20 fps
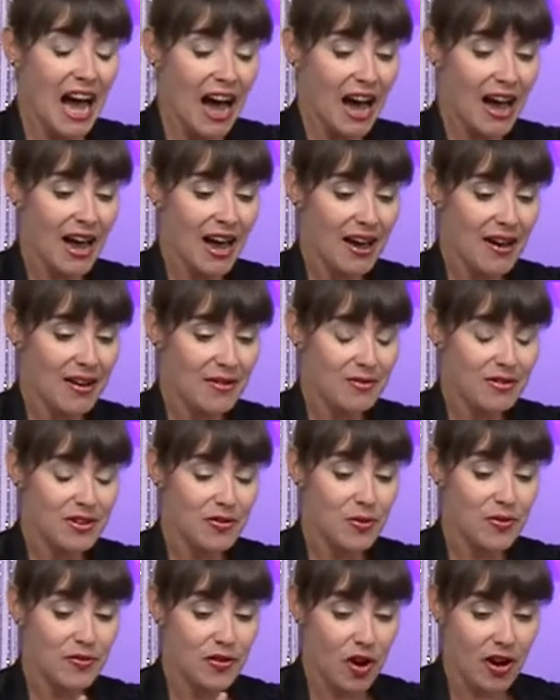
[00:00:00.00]
Uh,
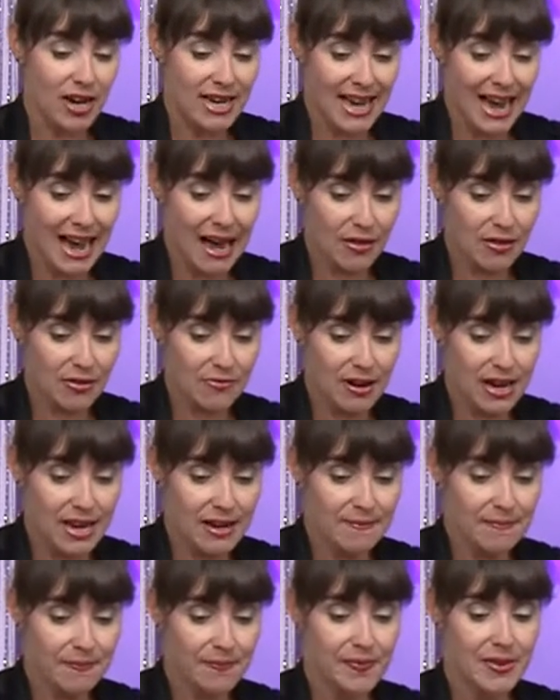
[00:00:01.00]
we've got
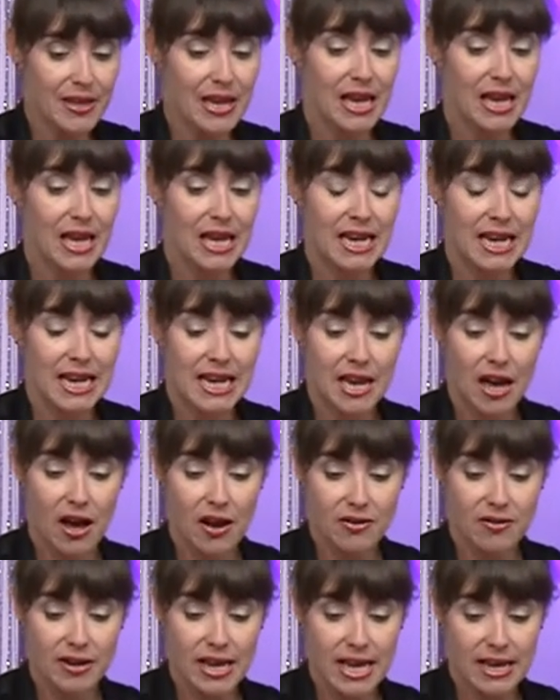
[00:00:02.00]
Catherine,
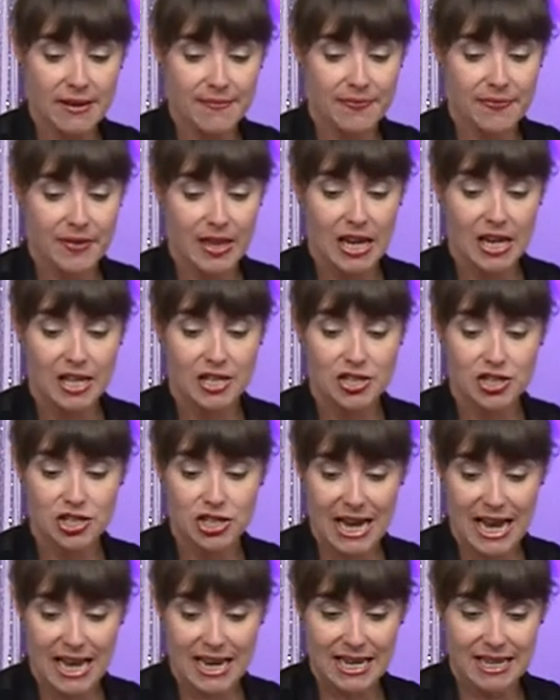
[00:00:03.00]
Leonie,
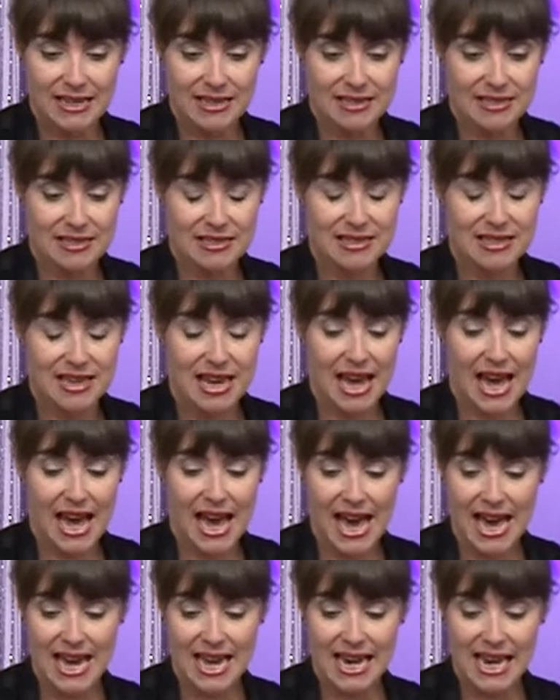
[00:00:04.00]
Janice,
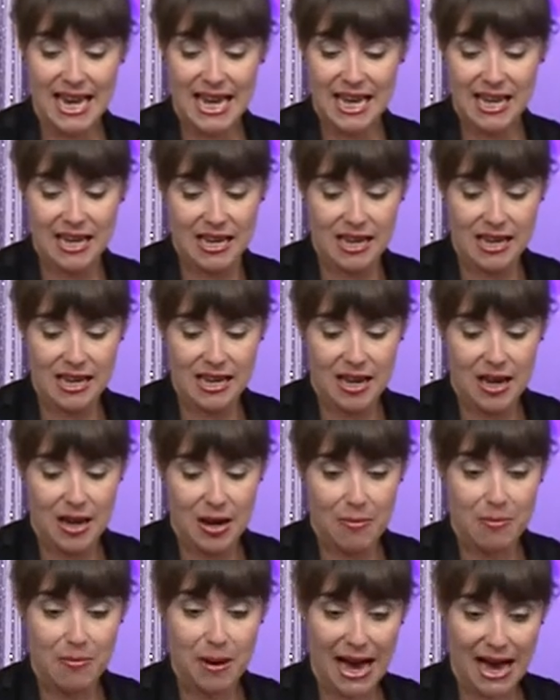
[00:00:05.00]
Haley,
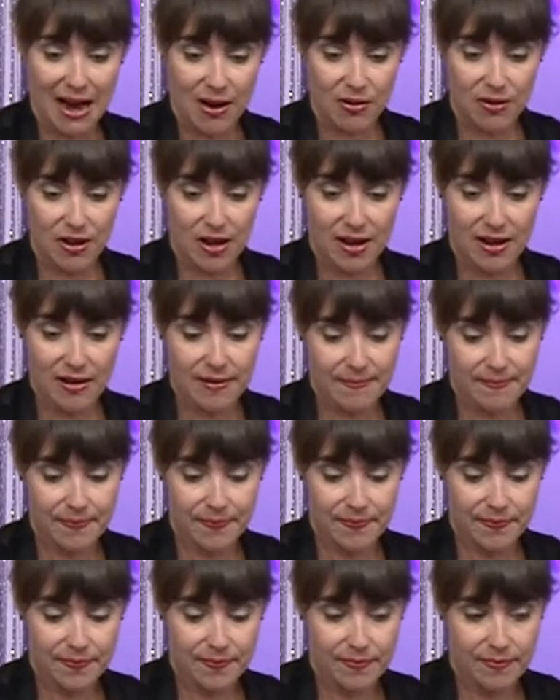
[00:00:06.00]
Paula,
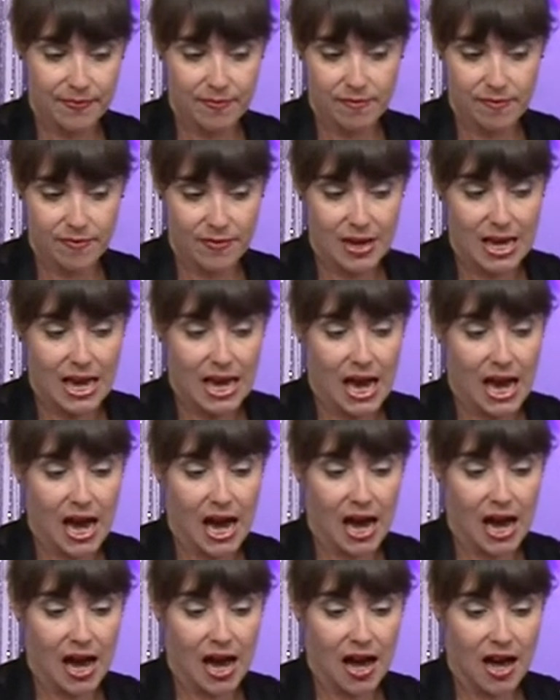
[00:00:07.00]

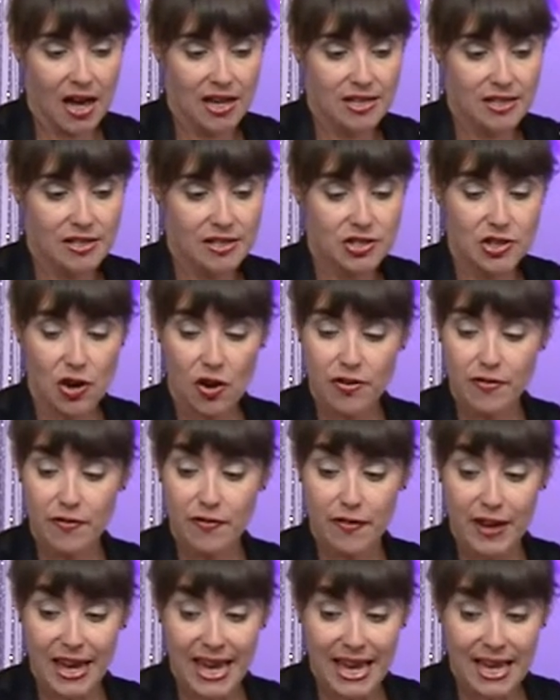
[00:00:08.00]
uh, Scott and
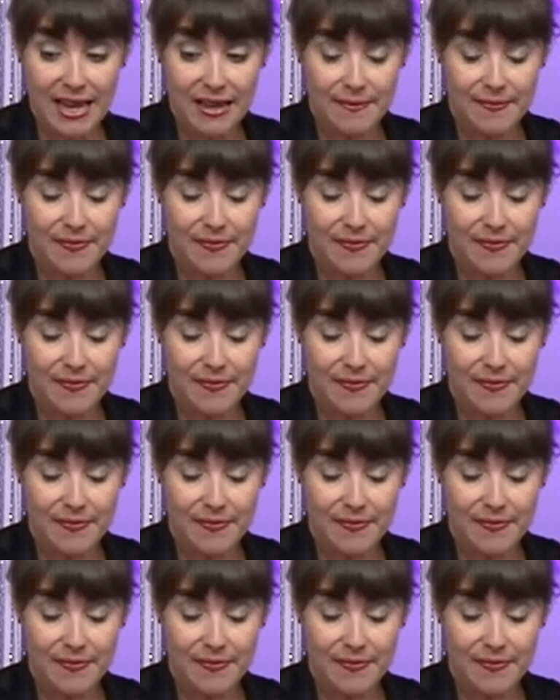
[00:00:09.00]
Fee,